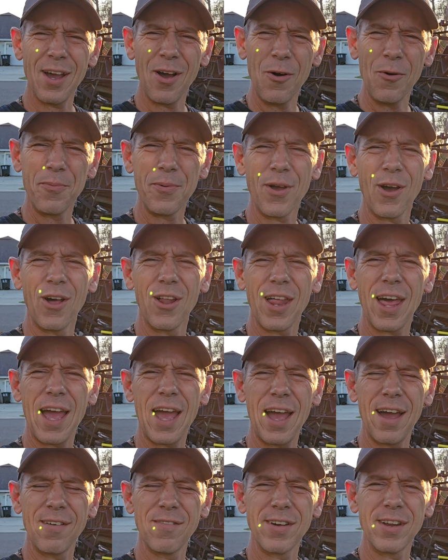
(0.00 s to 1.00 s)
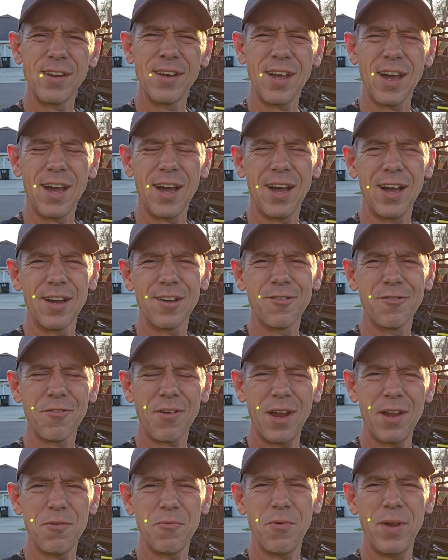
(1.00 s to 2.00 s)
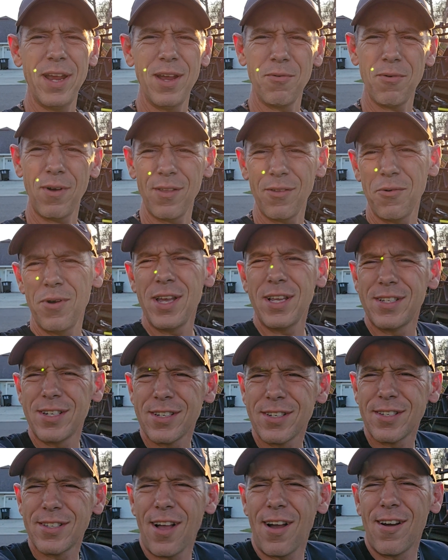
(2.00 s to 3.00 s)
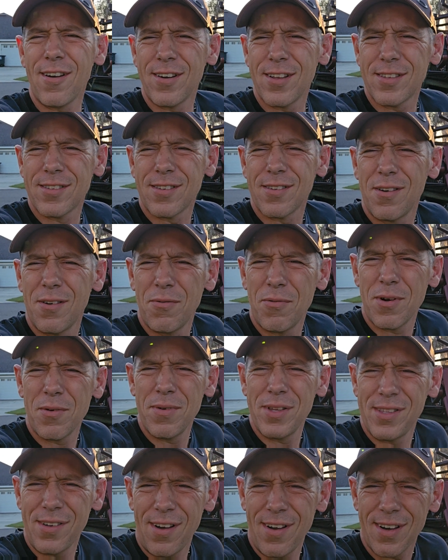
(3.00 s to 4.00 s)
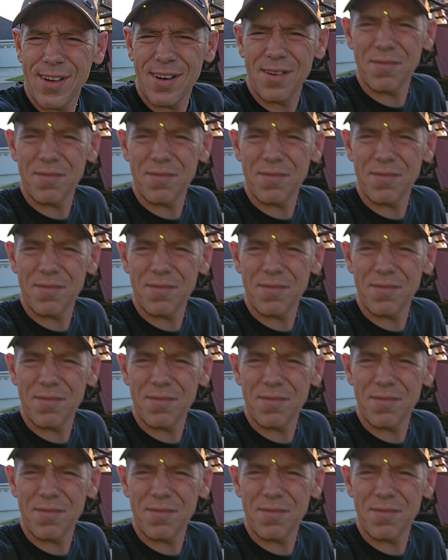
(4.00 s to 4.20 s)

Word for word: Hope y'all are having a great week. Well, the week just started, so what are we talking